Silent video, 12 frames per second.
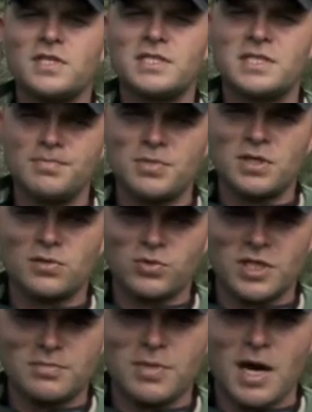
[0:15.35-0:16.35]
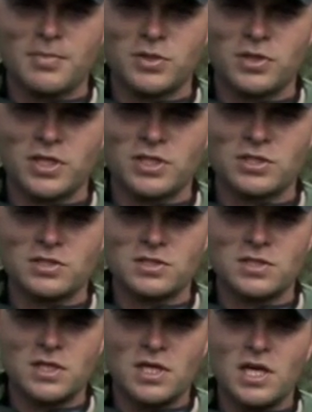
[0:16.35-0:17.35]
of incipient weed
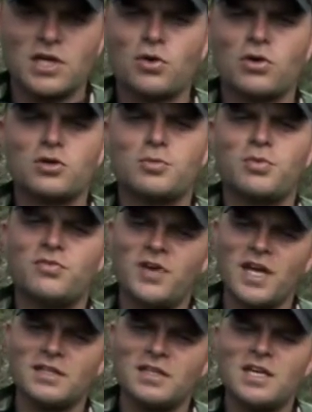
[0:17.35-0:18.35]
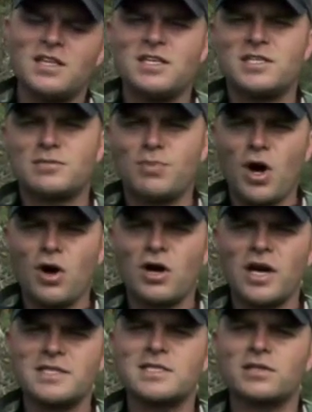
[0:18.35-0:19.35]
populations in order to prevent these small
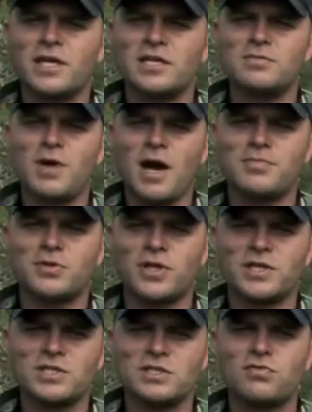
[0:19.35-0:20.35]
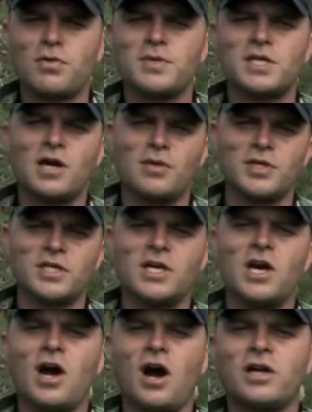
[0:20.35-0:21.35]
isolated populations from becoming
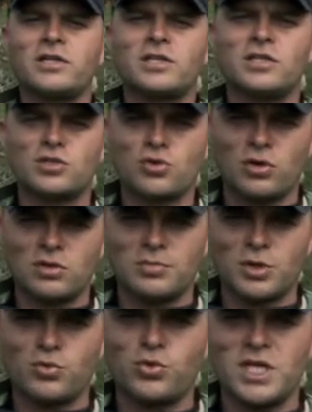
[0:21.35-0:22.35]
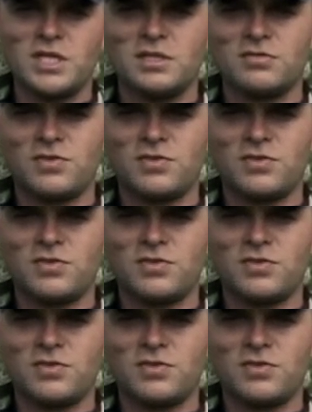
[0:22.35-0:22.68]
uncontrollable weed